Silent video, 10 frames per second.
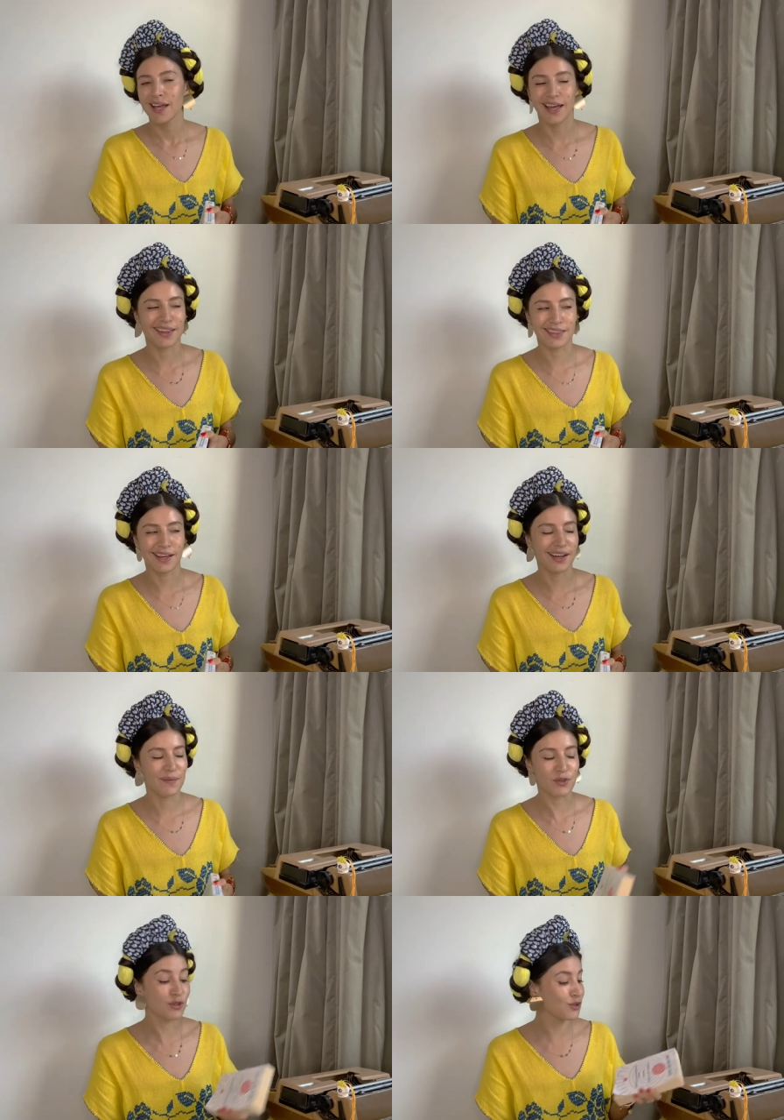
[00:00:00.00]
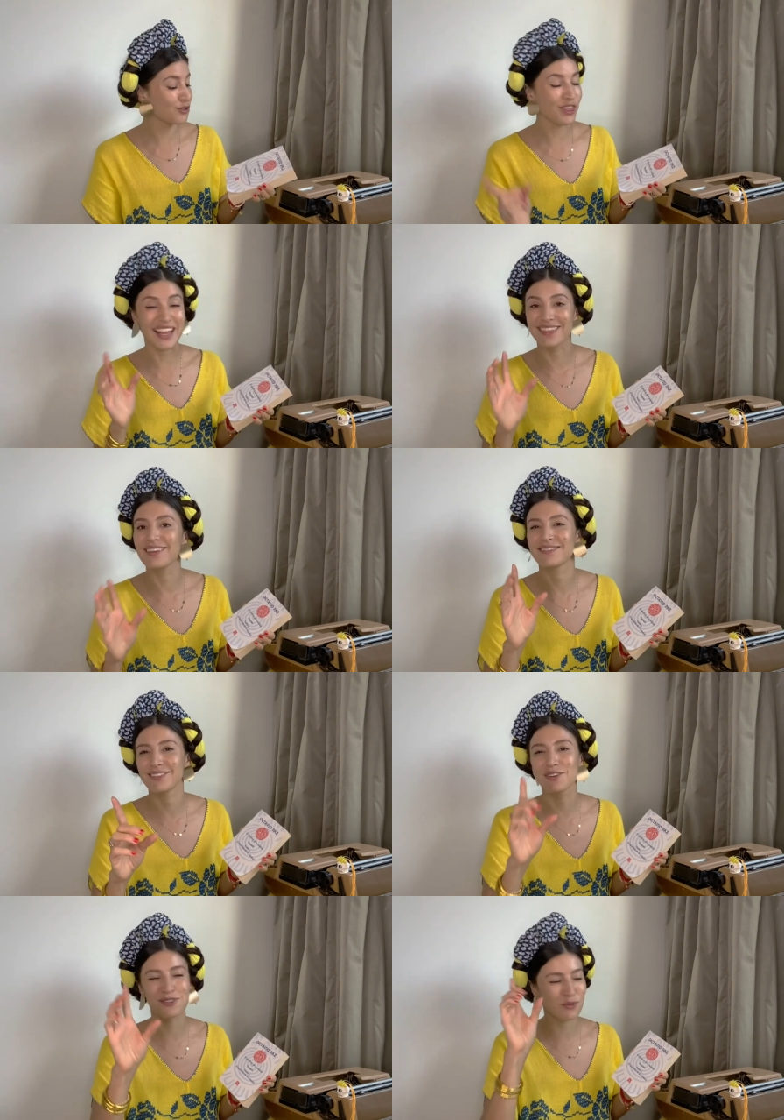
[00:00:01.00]
And uh, there's also that, uh,
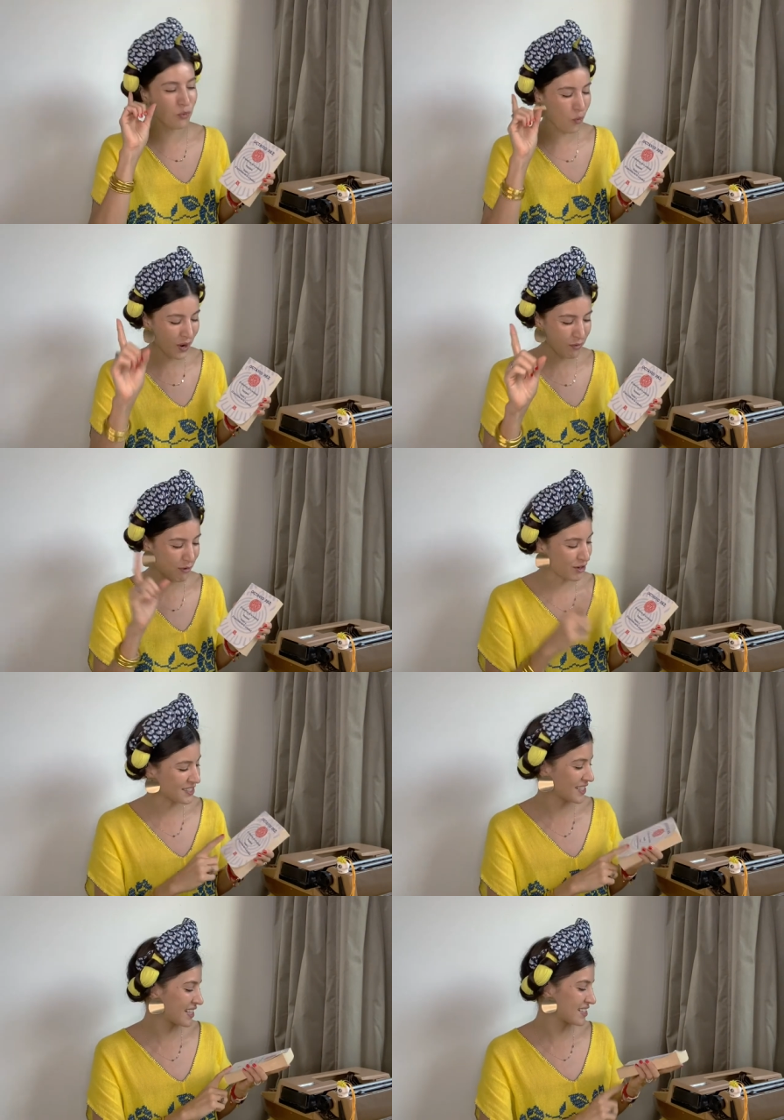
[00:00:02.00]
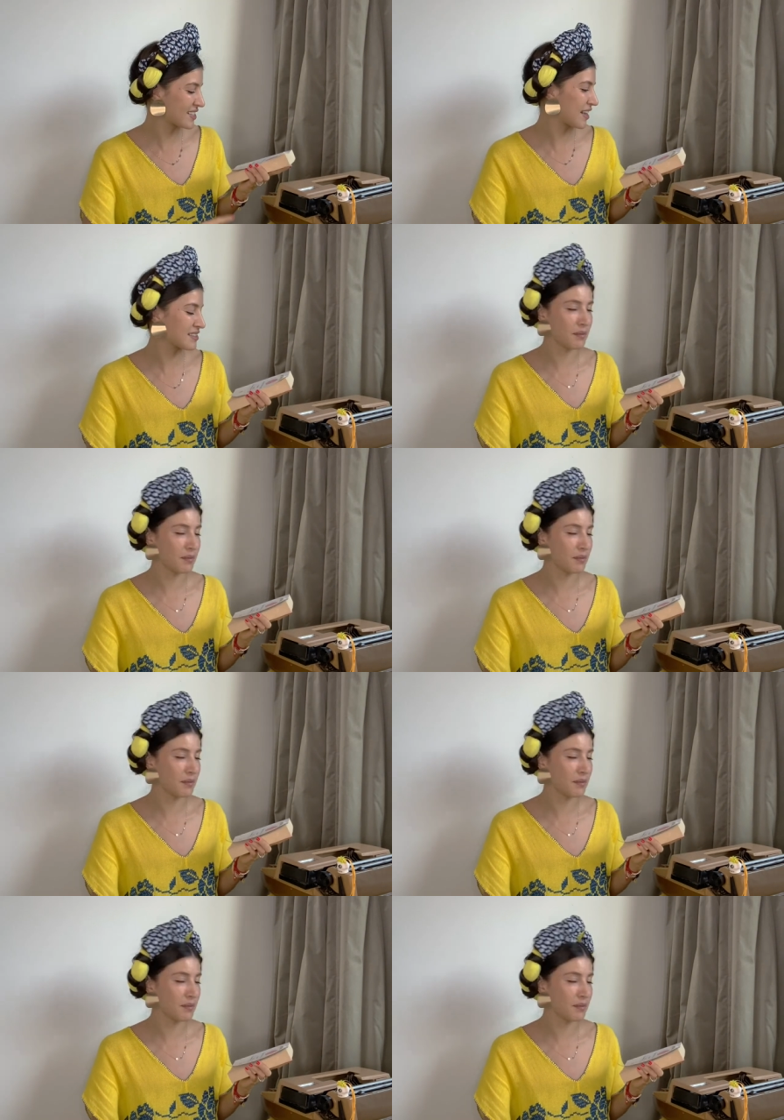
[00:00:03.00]
there's one reference that he says